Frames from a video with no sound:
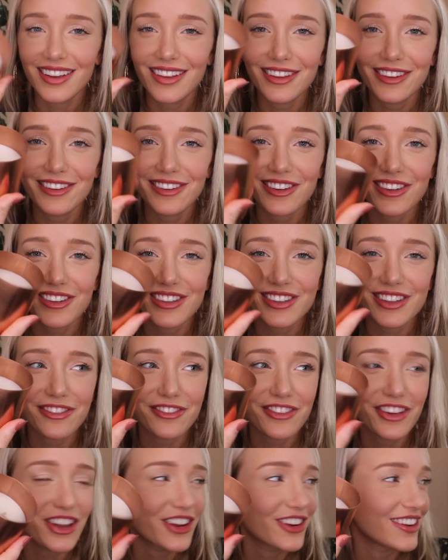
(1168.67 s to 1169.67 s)
Who knows? I'll
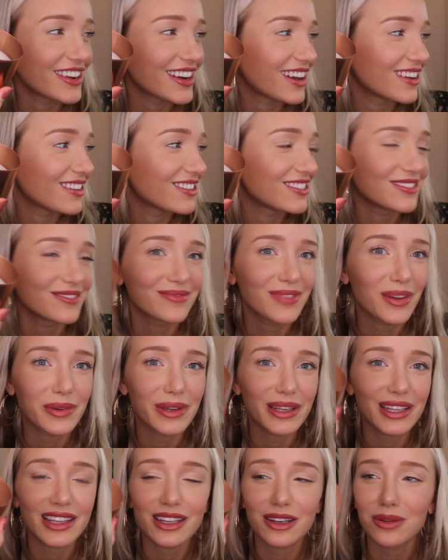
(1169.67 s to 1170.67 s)
figure it out.
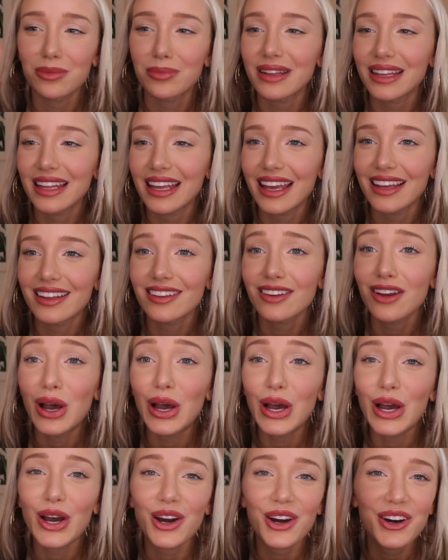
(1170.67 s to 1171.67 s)
Maybe a little plant.
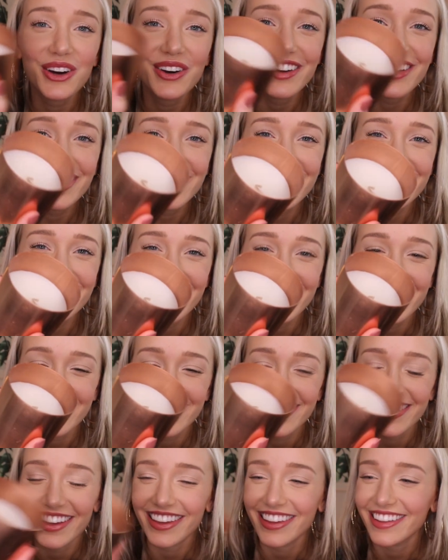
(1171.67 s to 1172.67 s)
Oh, a cute little
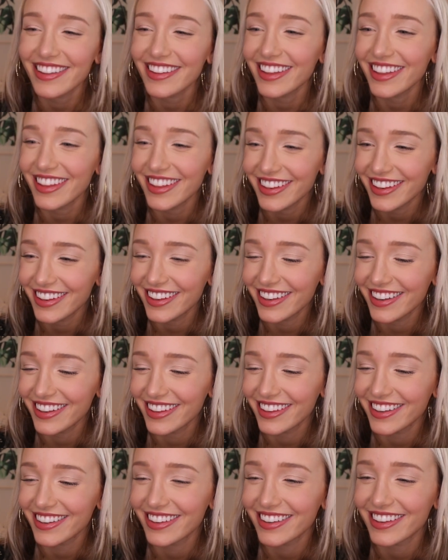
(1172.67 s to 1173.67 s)
succulent.
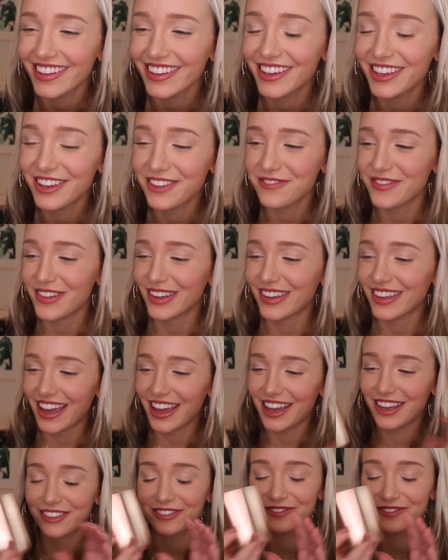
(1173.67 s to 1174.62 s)
But yeah.